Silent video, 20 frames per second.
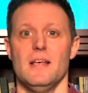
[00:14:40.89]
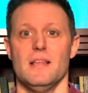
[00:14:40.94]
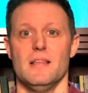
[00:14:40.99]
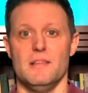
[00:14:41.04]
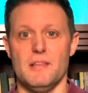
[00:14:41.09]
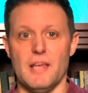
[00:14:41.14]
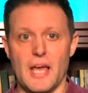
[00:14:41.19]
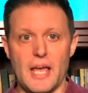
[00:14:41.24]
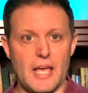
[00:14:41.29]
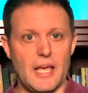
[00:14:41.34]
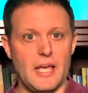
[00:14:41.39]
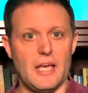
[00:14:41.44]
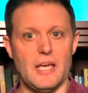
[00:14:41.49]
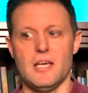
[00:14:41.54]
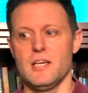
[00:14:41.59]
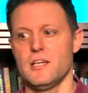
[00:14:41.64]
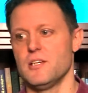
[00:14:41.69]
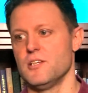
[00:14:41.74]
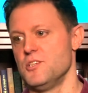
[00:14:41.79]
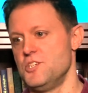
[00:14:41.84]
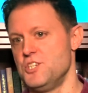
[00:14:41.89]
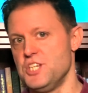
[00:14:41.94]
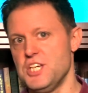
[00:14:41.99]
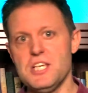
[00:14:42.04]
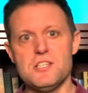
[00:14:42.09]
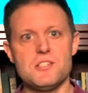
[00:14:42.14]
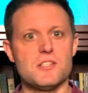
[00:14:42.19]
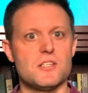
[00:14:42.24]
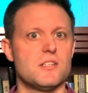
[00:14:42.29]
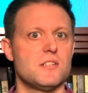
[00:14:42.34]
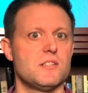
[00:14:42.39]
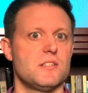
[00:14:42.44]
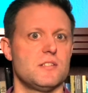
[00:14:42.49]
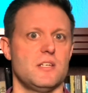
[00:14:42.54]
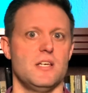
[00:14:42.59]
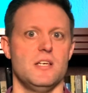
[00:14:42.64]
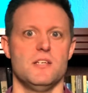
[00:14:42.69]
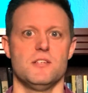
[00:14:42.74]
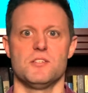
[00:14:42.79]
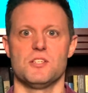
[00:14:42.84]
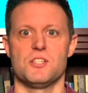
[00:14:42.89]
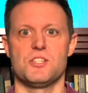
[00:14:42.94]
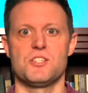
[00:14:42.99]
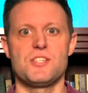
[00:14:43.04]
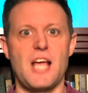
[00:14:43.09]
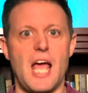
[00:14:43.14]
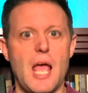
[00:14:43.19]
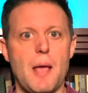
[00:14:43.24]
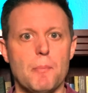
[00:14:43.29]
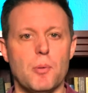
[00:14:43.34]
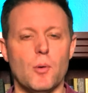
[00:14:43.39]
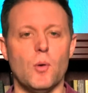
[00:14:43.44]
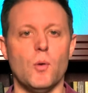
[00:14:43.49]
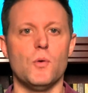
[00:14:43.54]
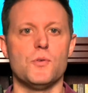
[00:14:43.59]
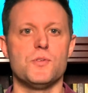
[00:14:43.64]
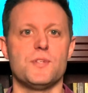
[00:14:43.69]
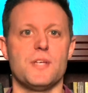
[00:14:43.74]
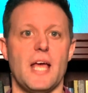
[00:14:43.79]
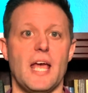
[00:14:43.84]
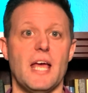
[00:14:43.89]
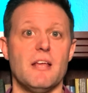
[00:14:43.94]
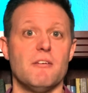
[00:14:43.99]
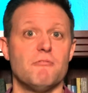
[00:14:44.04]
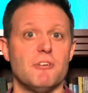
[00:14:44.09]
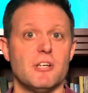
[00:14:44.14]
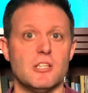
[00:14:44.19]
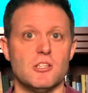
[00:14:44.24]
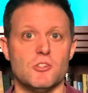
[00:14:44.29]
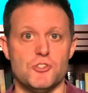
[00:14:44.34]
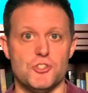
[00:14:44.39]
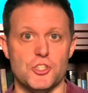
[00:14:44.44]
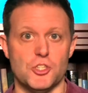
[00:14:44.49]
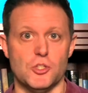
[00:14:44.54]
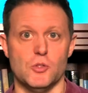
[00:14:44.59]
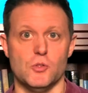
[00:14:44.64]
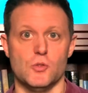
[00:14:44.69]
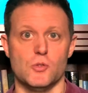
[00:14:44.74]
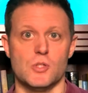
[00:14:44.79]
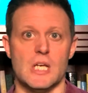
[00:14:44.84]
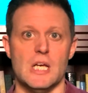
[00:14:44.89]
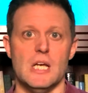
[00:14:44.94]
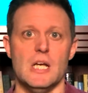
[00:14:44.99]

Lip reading: they, Jesus, his disciples, and fellow Jews